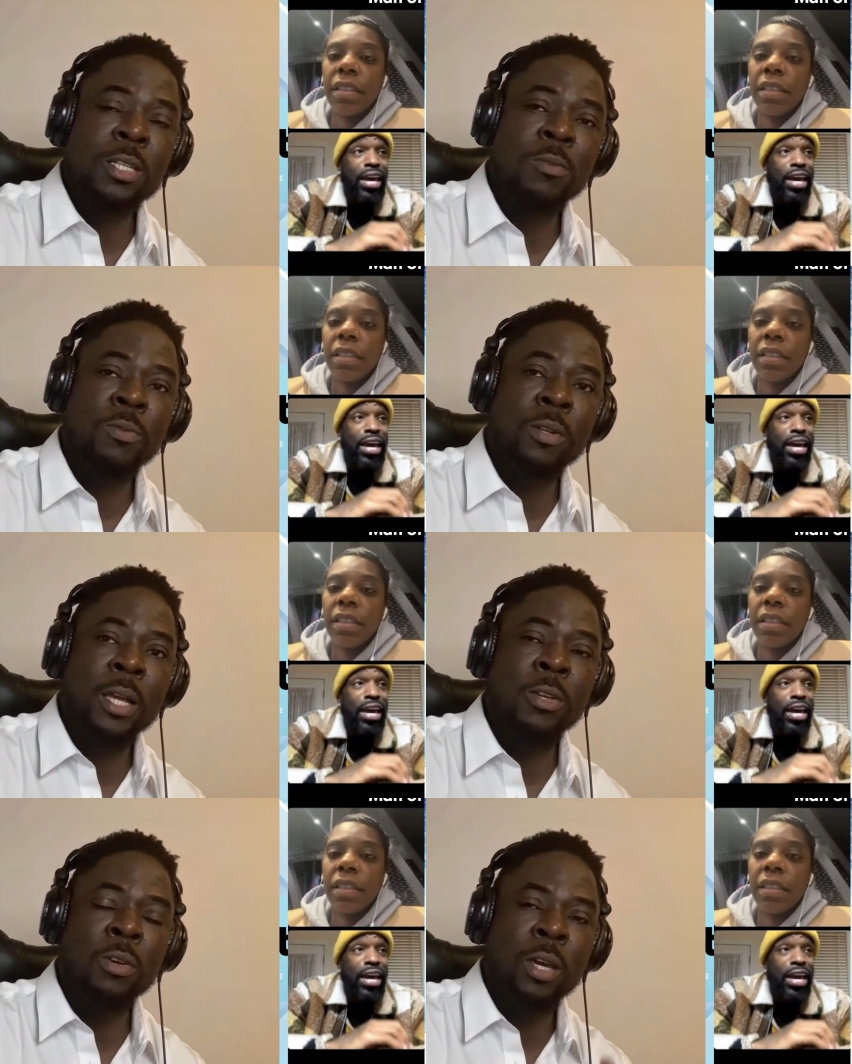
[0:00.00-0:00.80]
Speaker 1: feel like
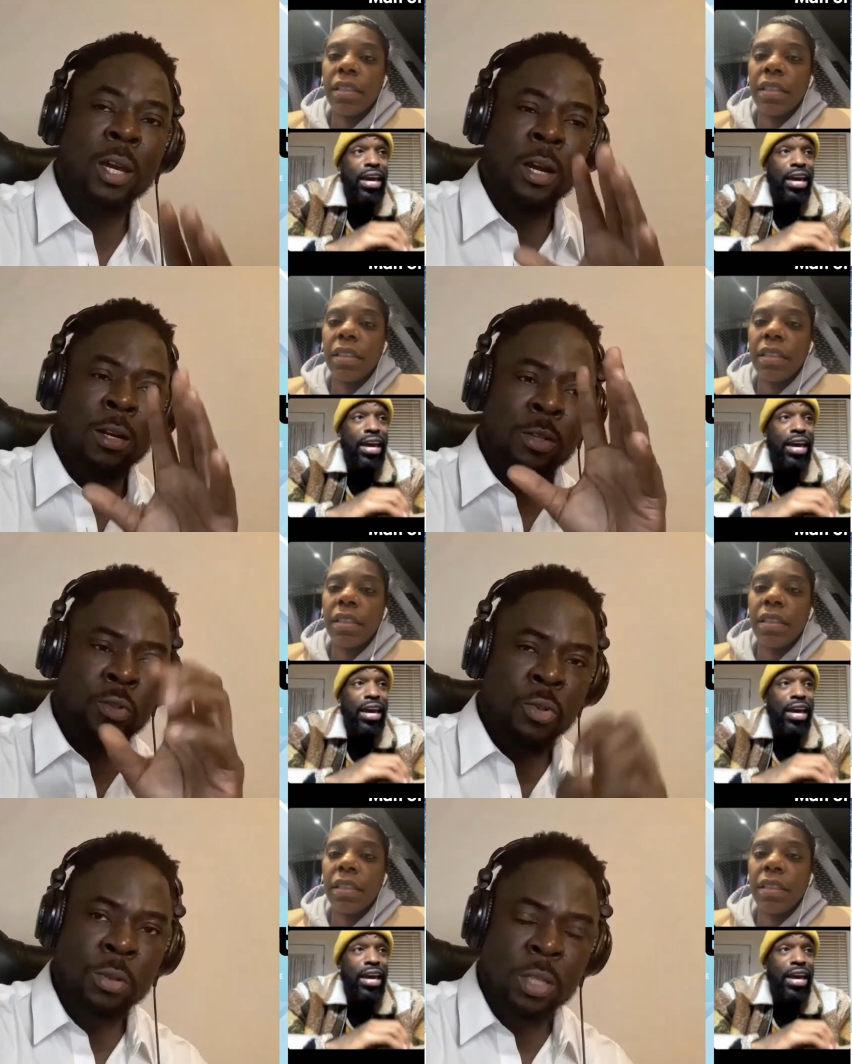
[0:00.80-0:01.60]
you care, the
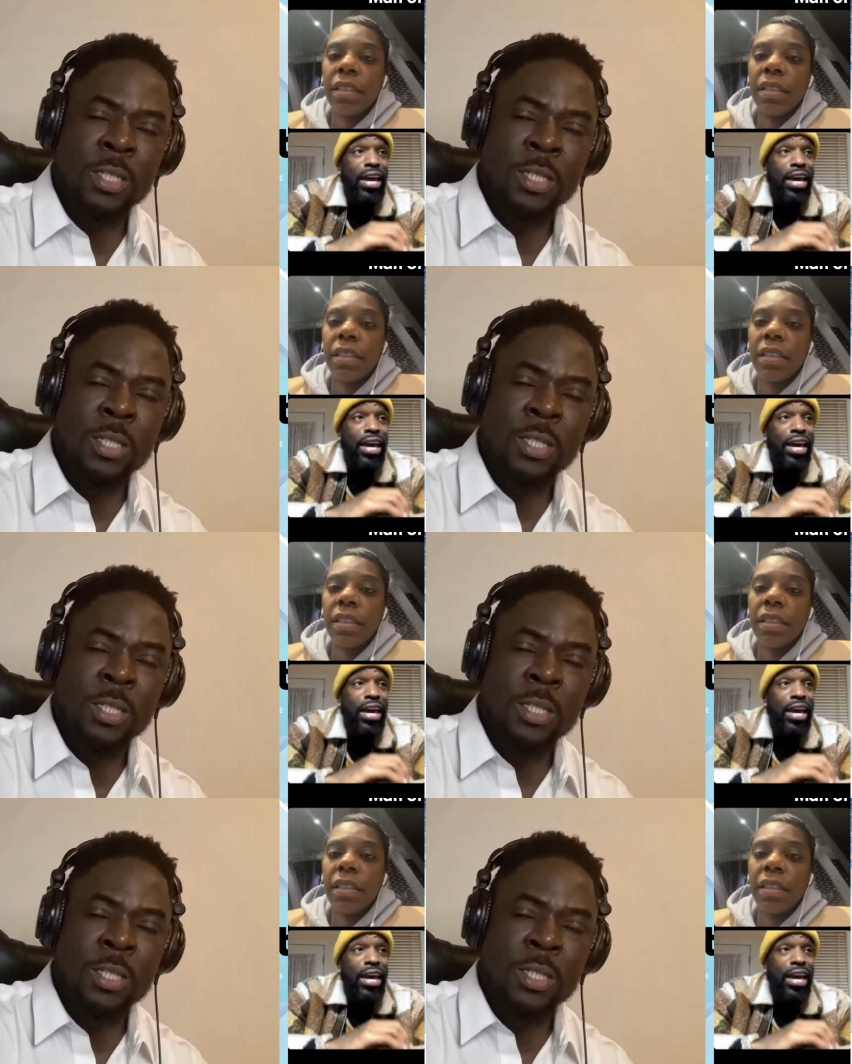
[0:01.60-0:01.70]
truth is